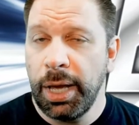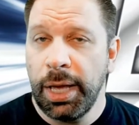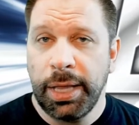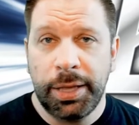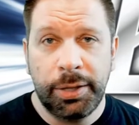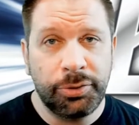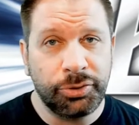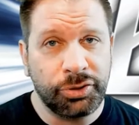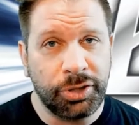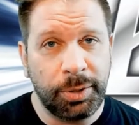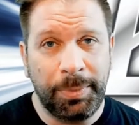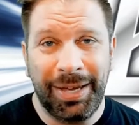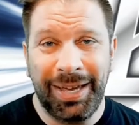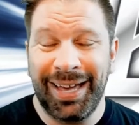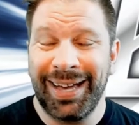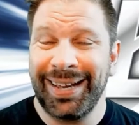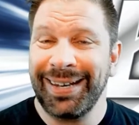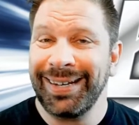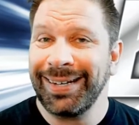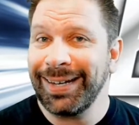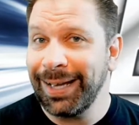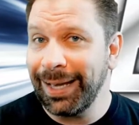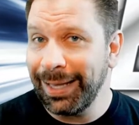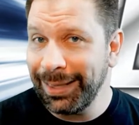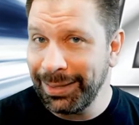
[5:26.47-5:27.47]
There's going to be
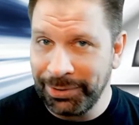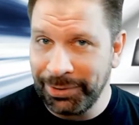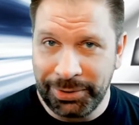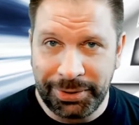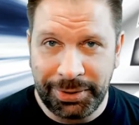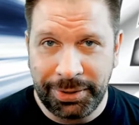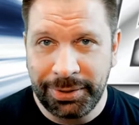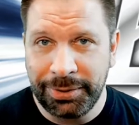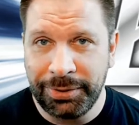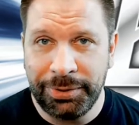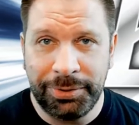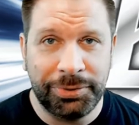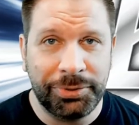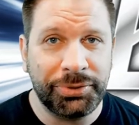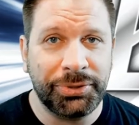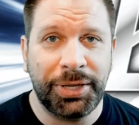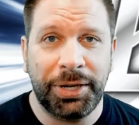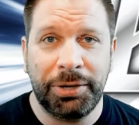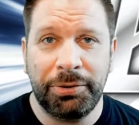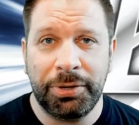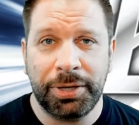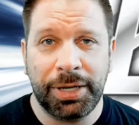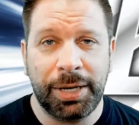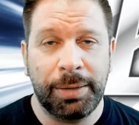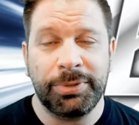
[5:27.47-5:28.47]
another newsletter
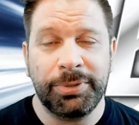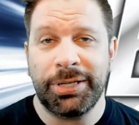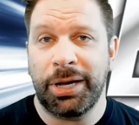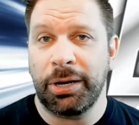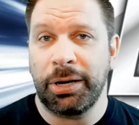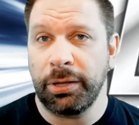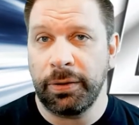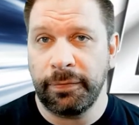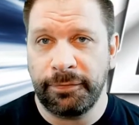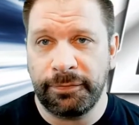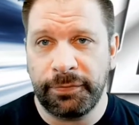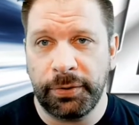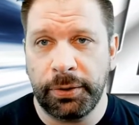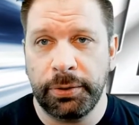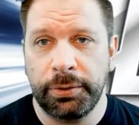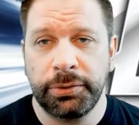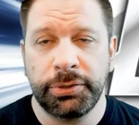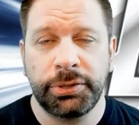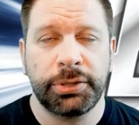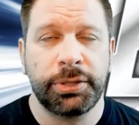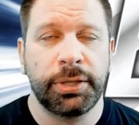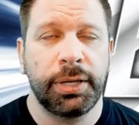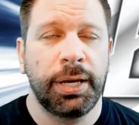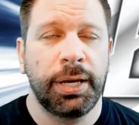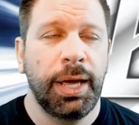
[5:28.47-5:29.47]
that comes out on the
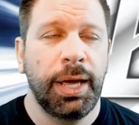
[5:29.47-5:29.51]
first.